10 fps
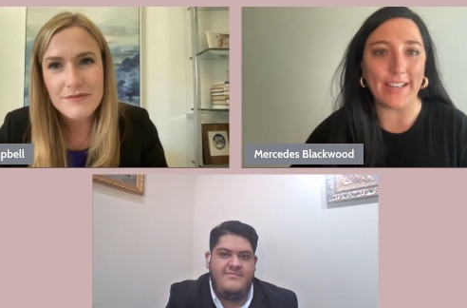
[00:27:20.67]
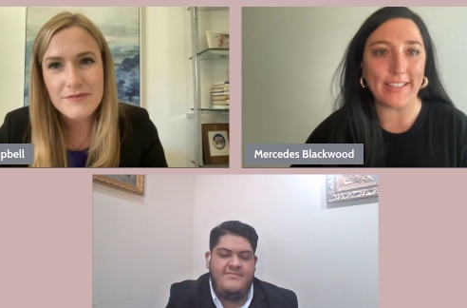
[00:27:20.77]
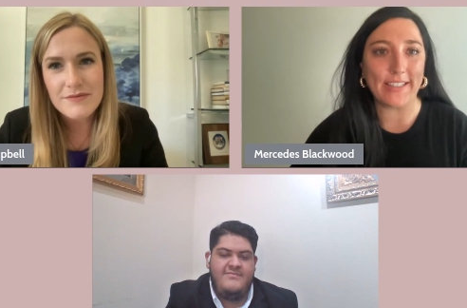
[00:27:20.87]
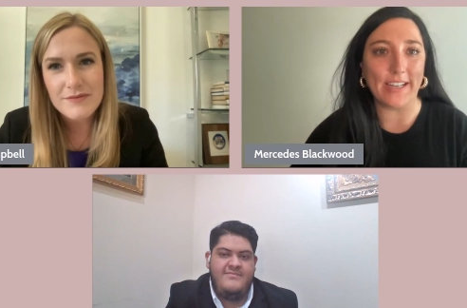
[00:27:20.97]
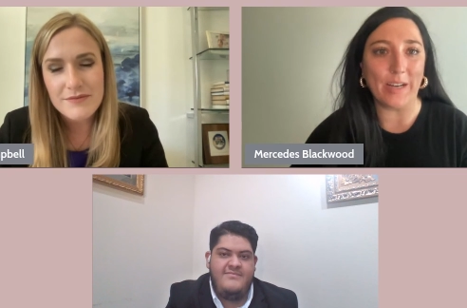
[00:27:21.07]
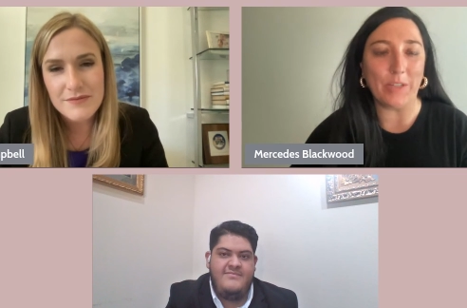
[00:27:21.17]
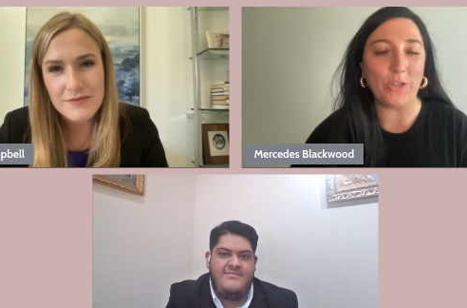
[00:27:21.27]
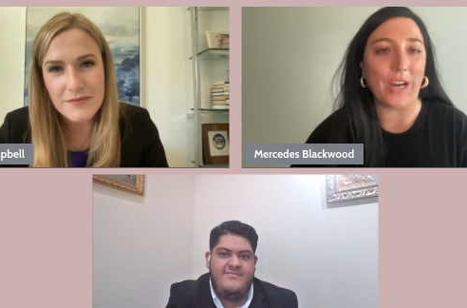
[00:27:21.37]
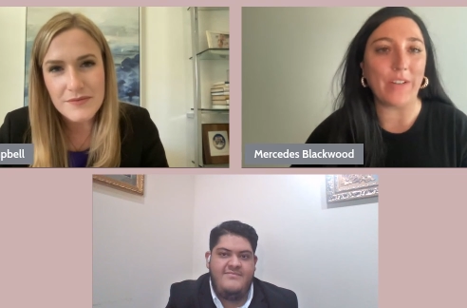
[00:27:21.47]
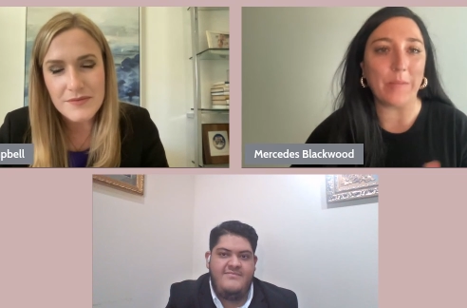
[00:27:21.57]
Speaker 1: ask um, Did
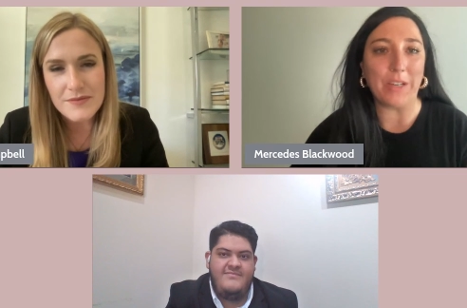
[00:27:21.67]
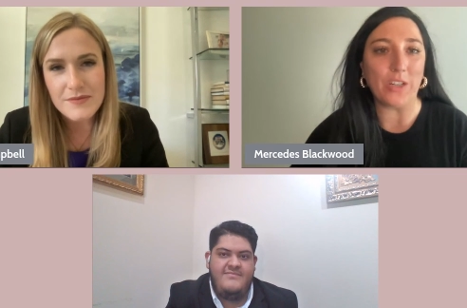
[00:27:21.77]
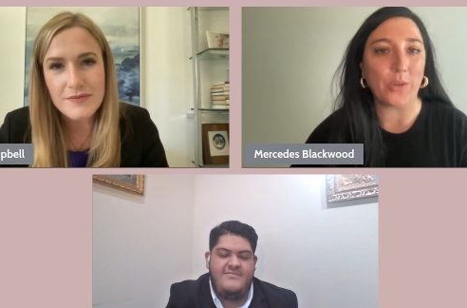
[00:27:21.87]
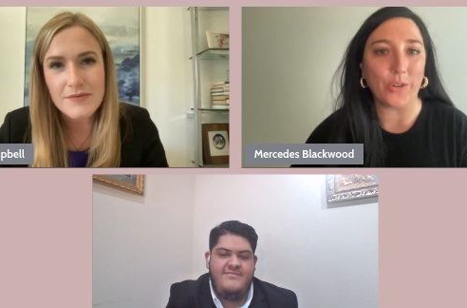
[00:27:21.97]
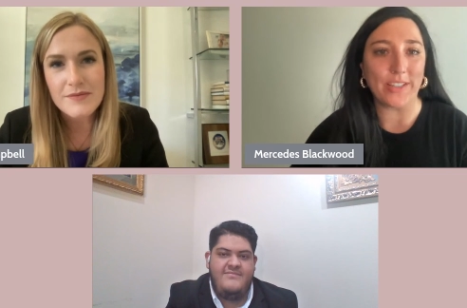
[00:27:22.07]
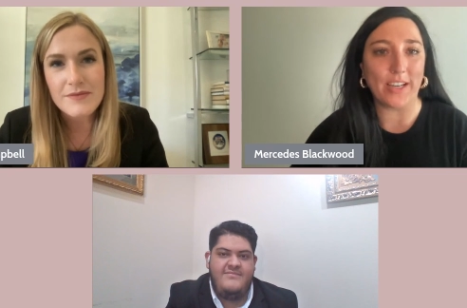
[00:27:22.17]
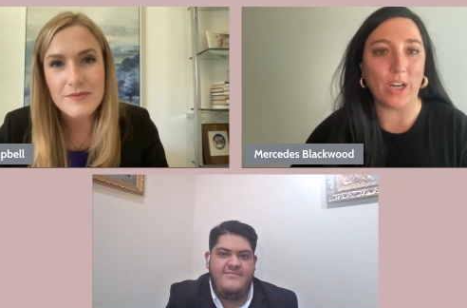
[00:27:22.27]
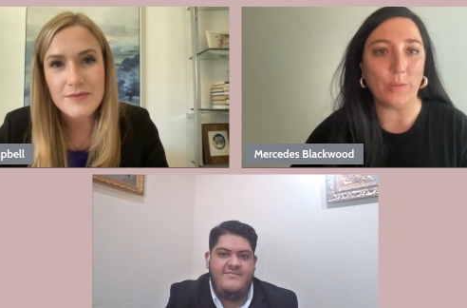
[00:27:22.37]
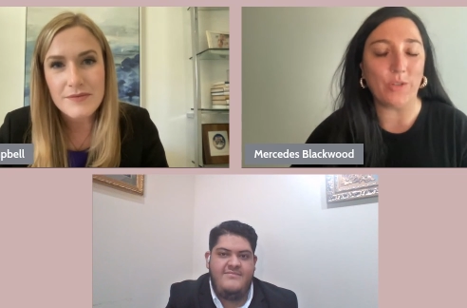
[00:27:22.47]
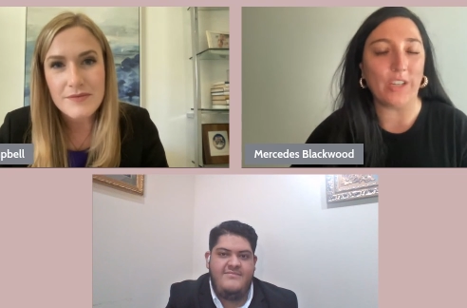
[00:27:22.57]
you have any mentors that
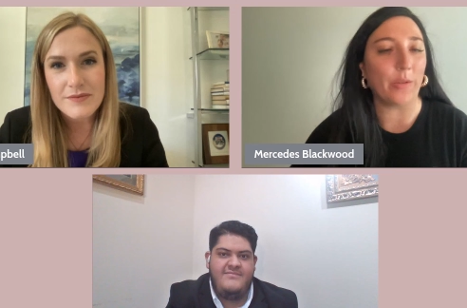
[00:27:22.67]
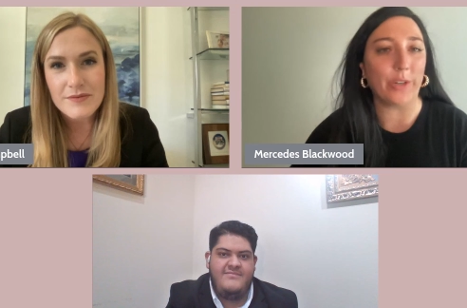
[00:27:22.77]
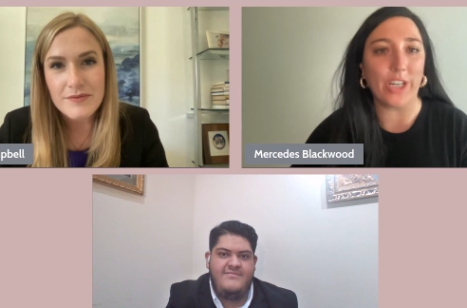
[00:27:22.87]
helped you get where